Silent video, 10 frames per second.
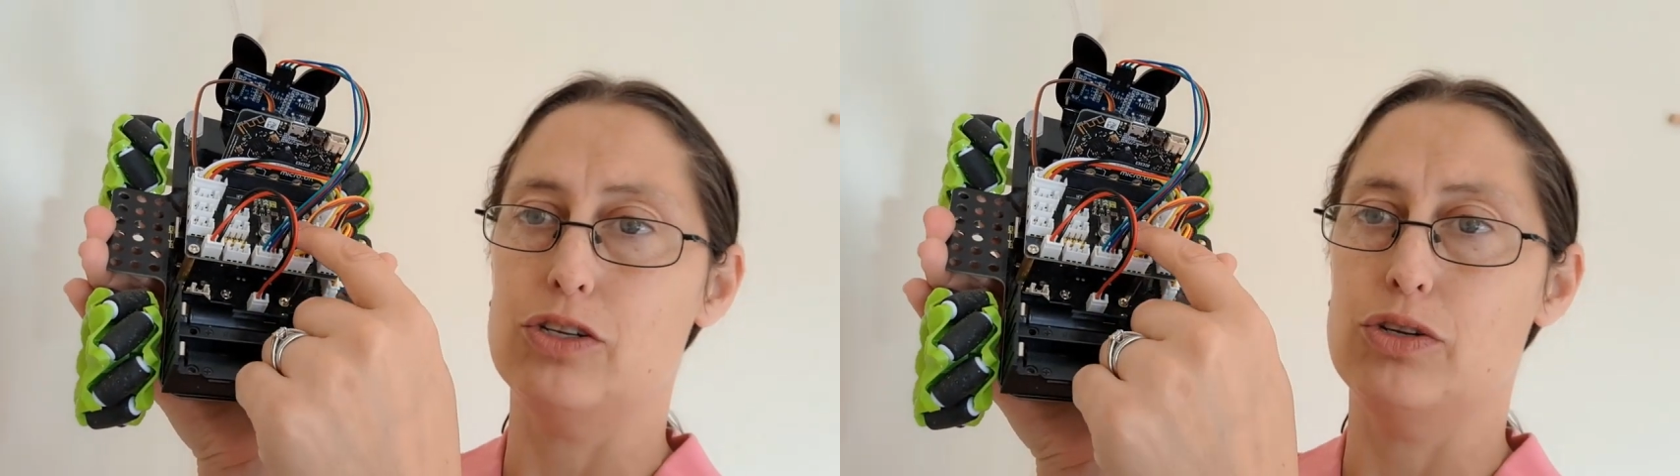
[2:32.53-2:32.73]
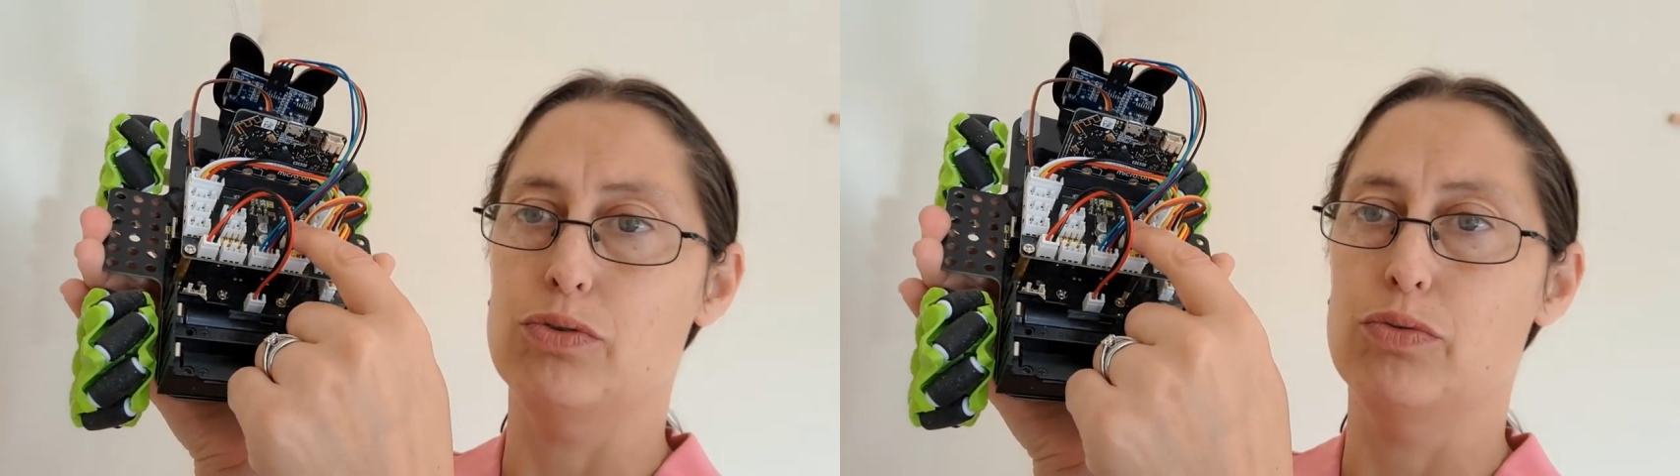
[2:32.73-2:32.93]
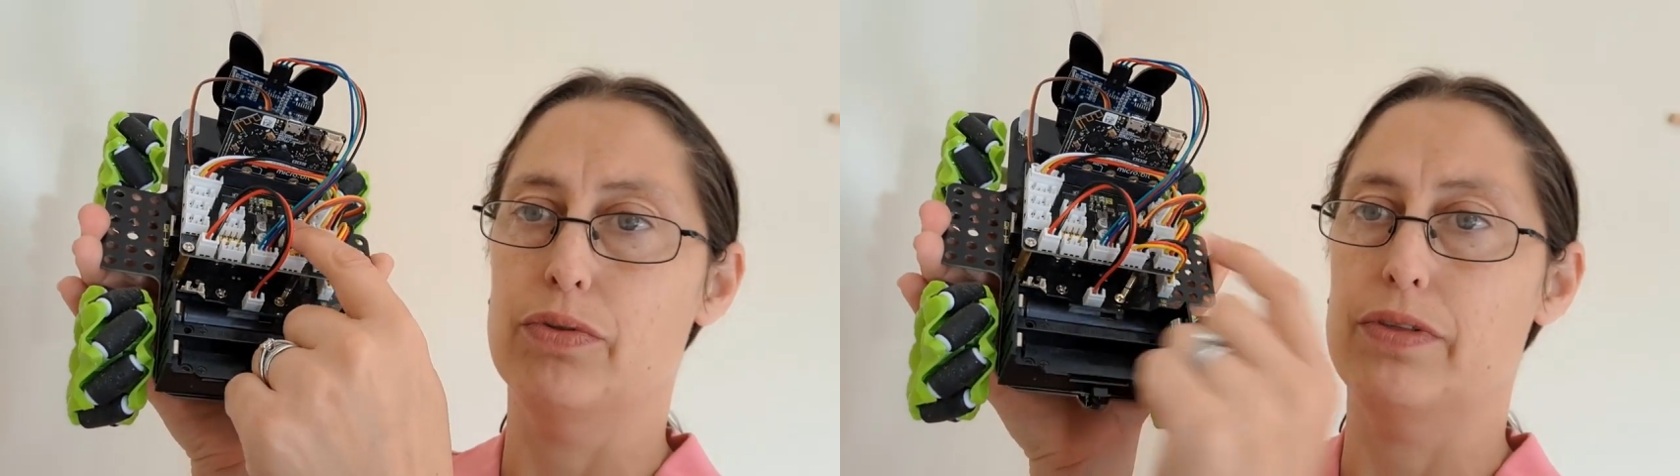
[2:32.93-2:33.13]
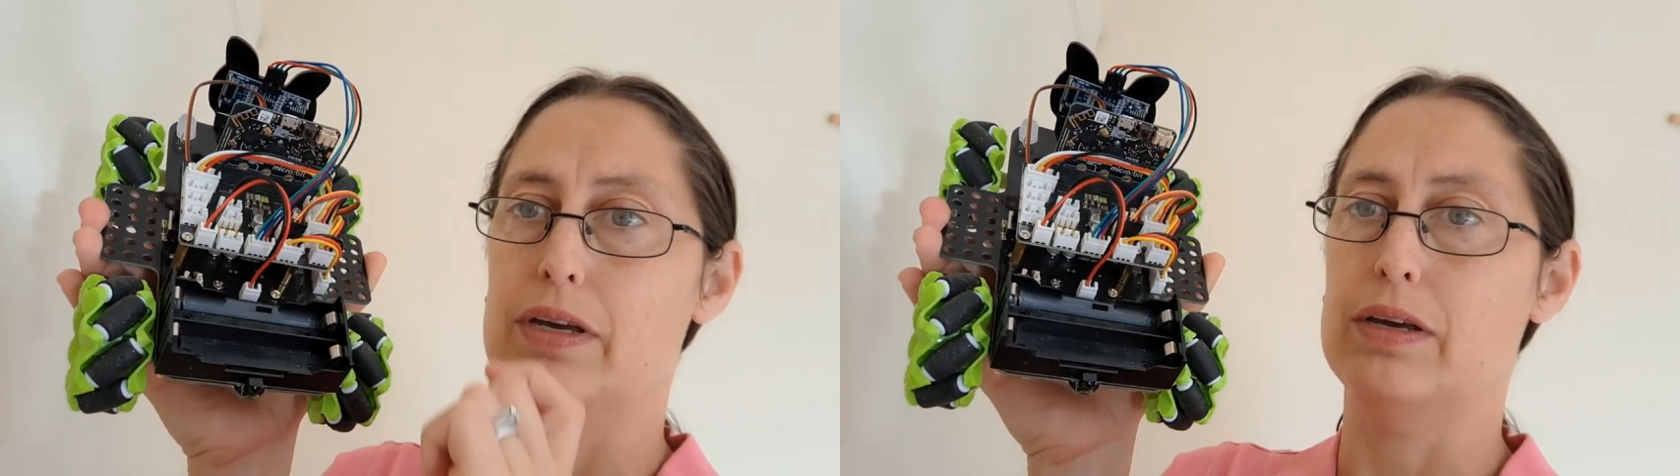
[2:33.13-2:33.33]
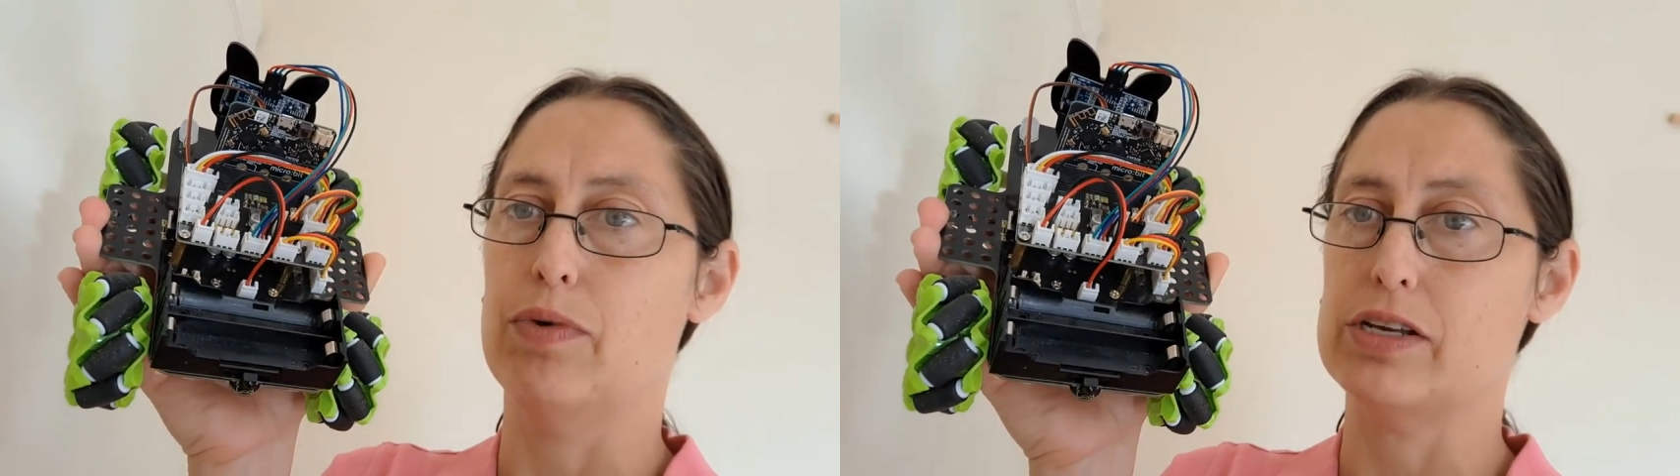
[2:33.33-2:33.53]
to
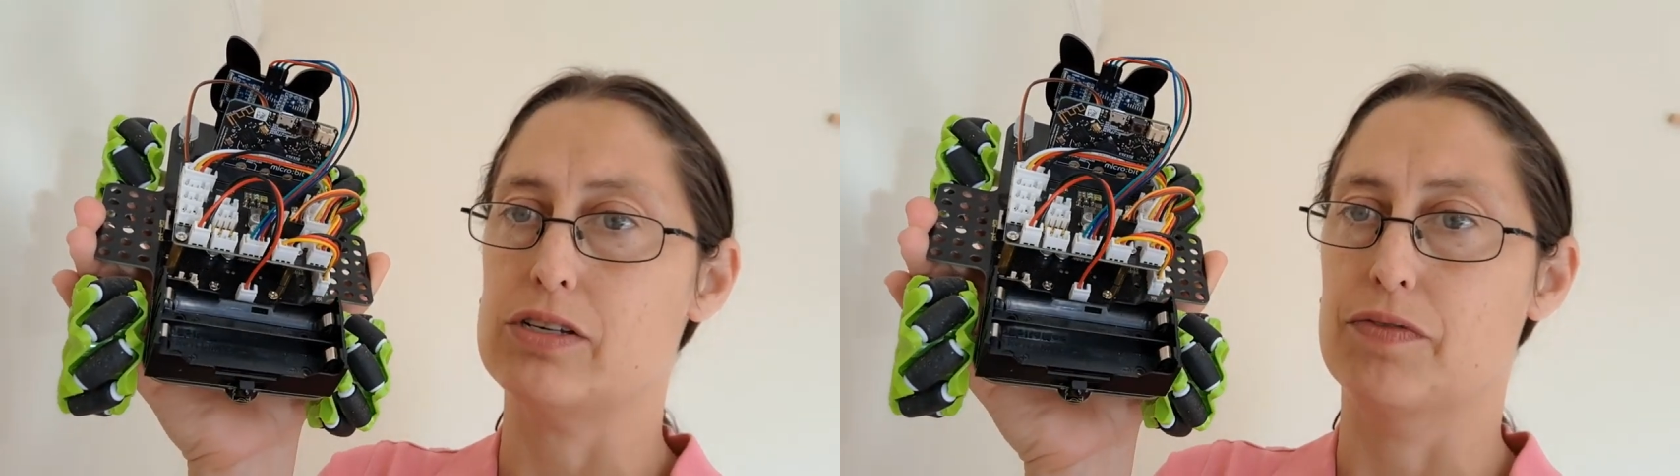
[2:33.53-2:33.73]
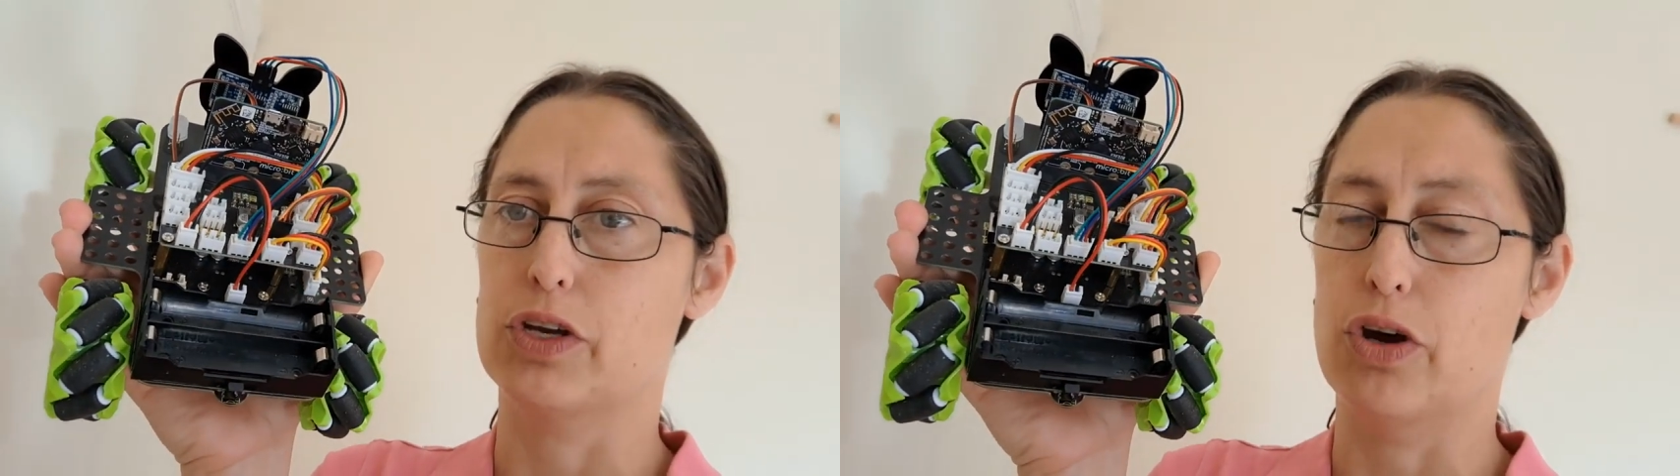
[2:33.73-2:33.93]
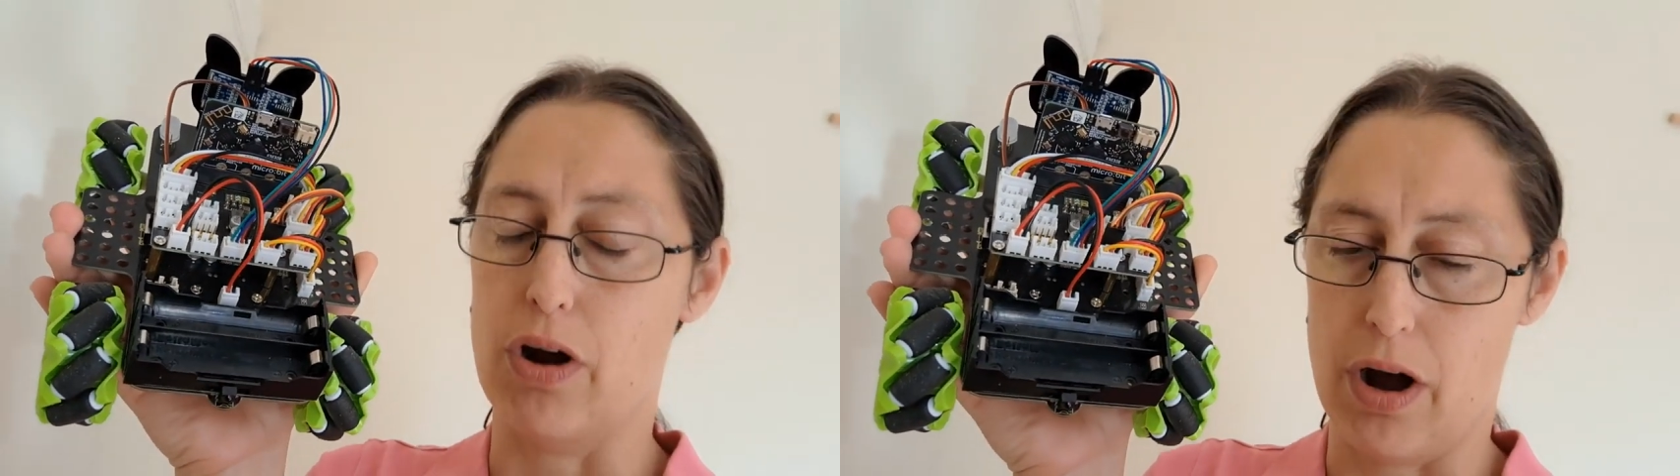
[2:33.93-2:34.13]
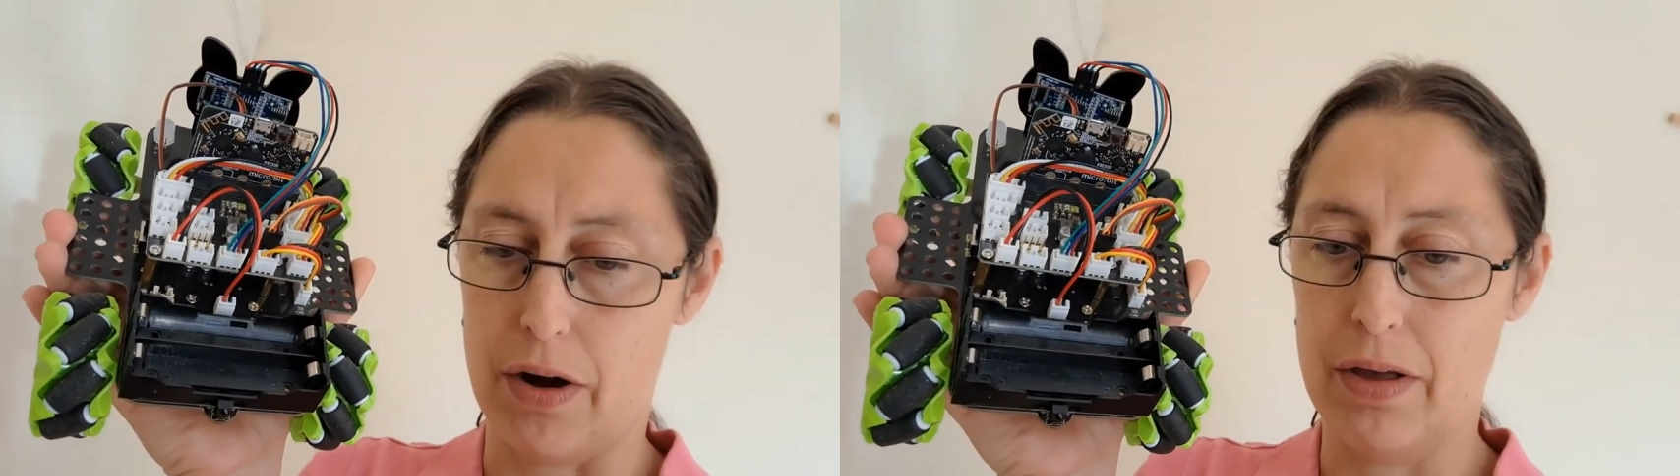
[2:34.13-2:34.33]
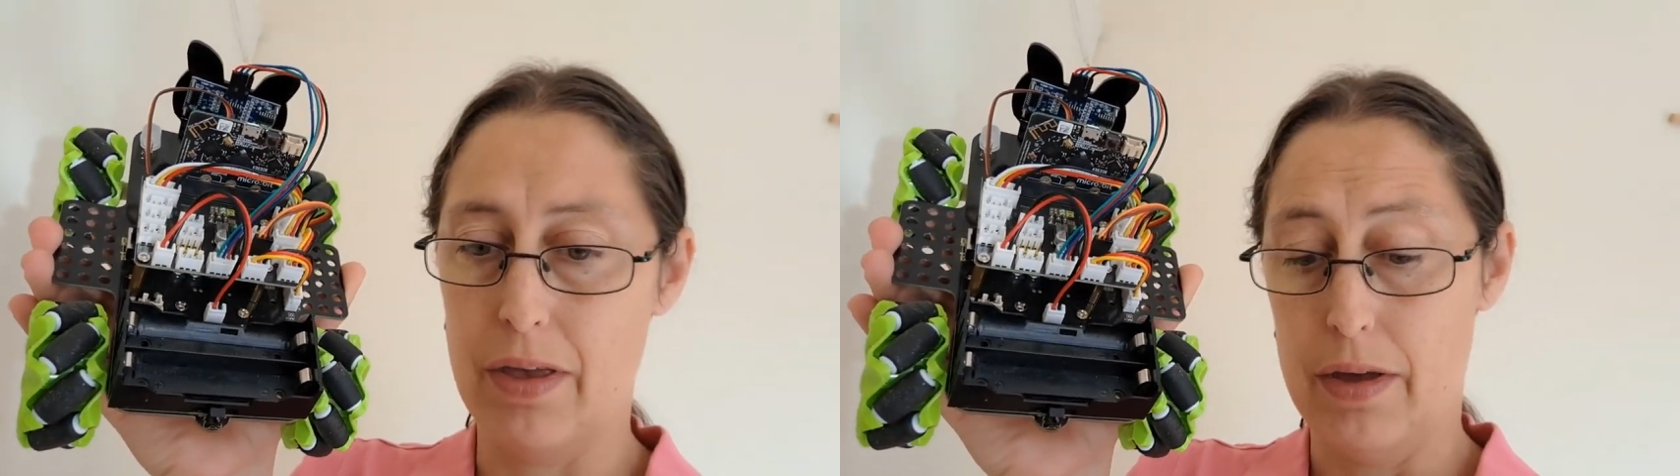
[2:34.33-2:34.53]
the rest of the car.